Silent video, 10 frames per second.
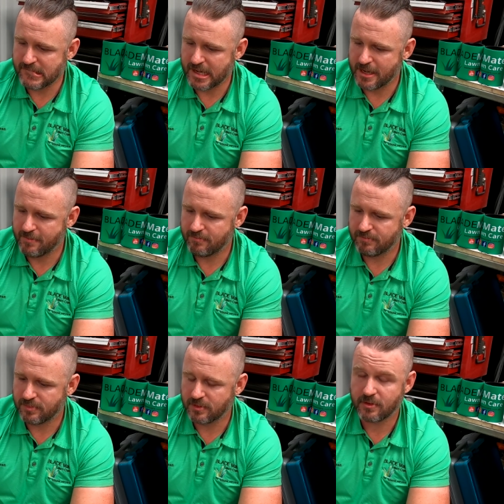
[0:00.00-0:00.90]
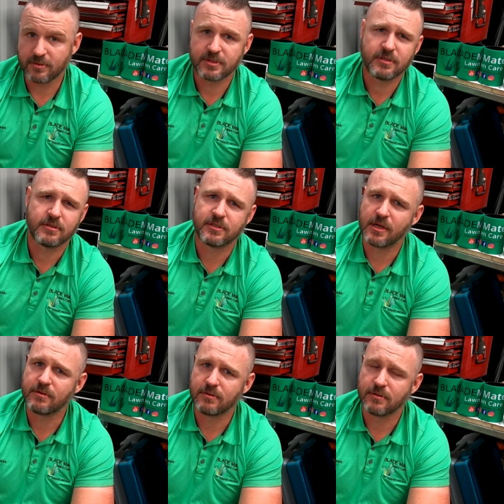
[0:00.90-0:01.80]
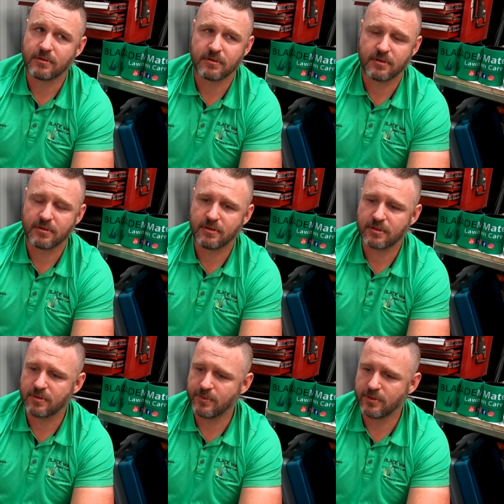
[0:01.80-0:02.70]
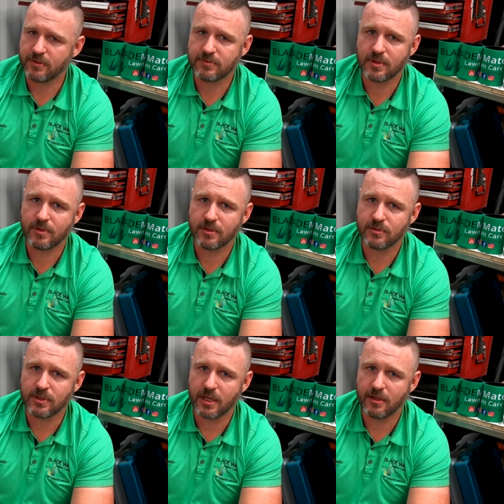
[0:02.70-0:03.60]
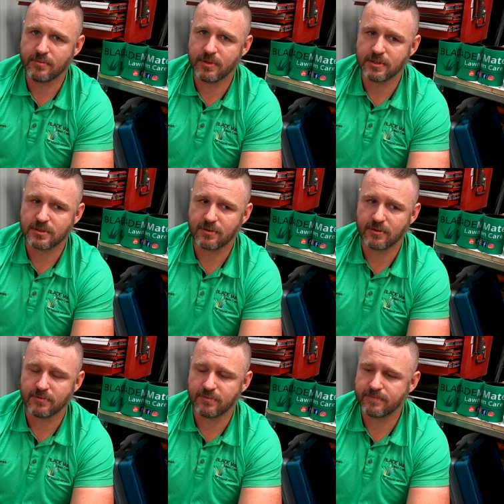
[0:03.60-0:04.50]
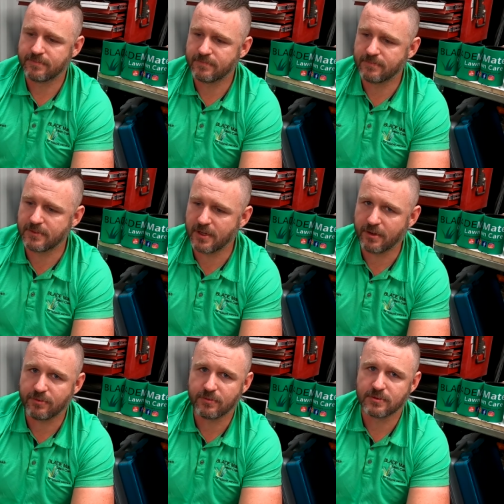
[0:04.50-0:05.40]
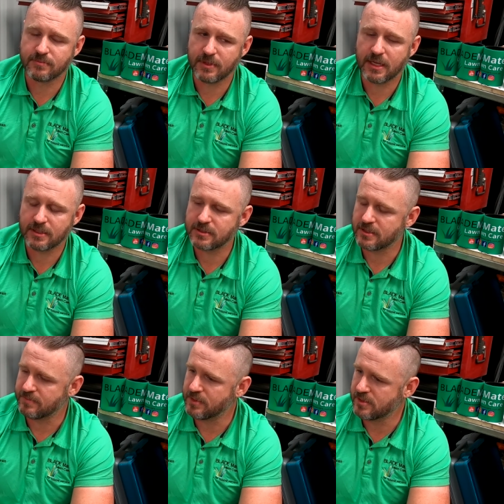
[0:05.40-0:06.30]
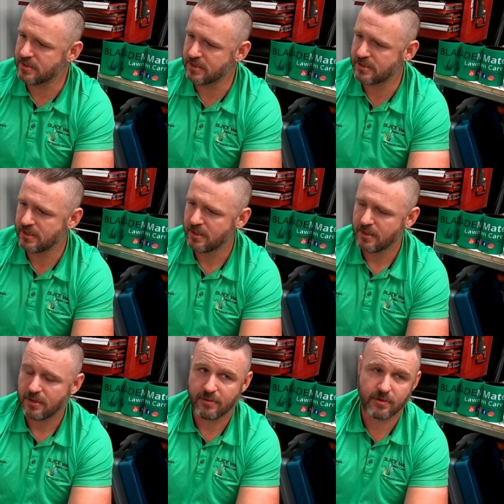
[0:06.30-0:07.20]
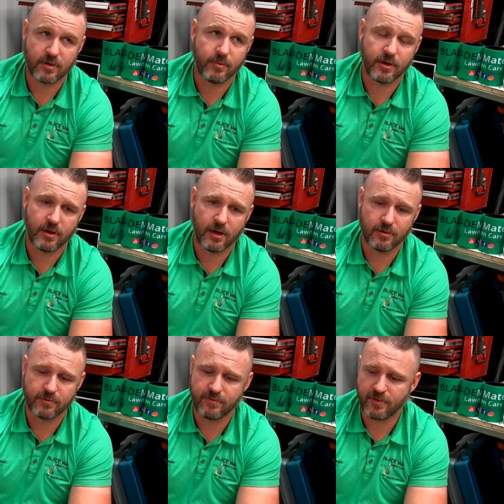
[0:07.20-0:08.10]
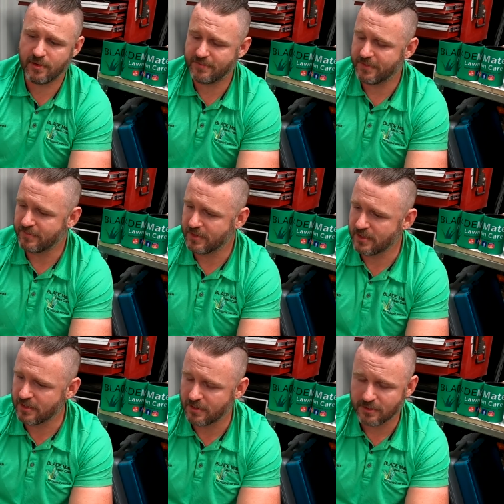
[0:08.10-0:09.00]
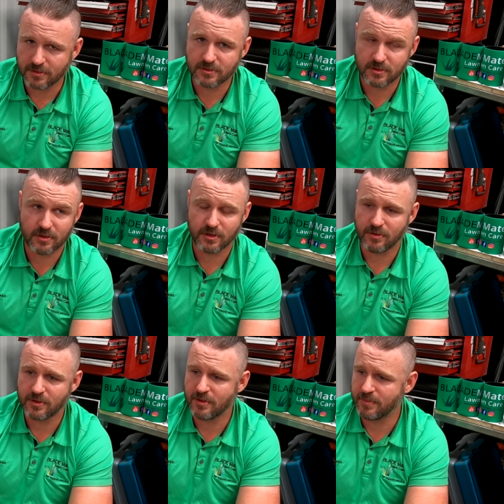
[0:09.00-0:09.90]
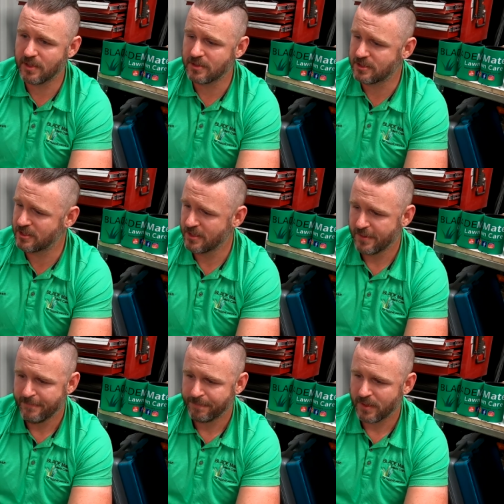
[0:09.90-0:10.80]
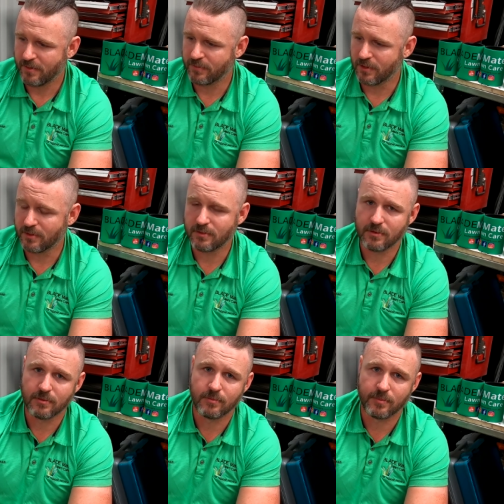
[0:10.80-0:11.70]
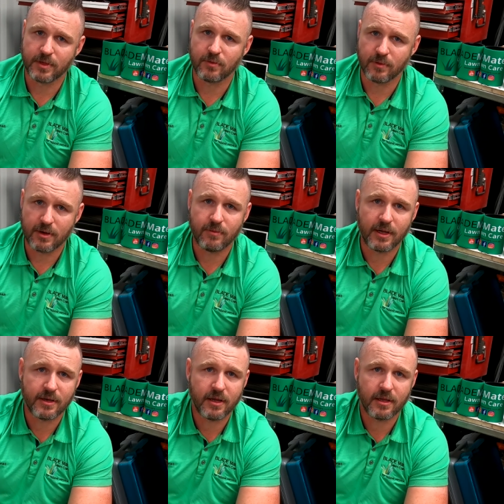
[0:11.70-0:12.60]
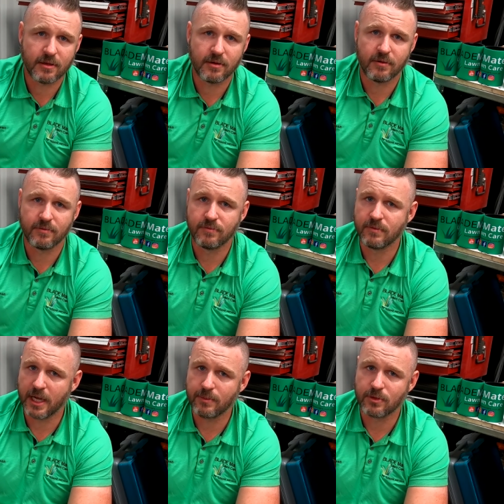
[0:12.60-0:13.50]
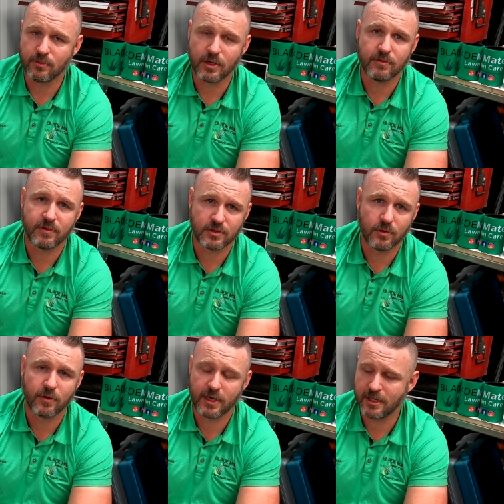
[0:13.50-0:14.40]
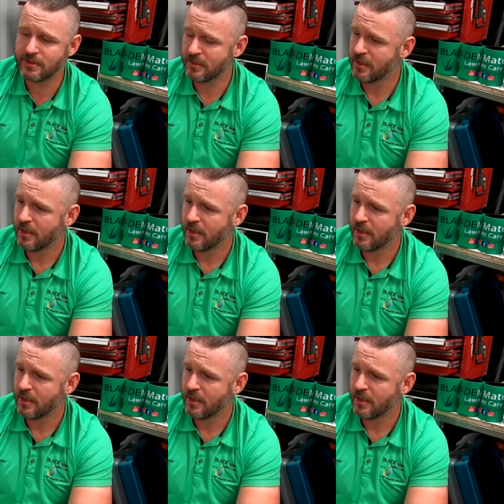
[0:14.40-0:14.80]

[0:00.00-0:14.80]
Um, look, honestly, I don't. I, I, like them all. You've seen my little yellow beast kind of go through some nasty business. I've got my old 550 that I used early on in the piece. I've got the, my big red one now that I've named Queen Victoria.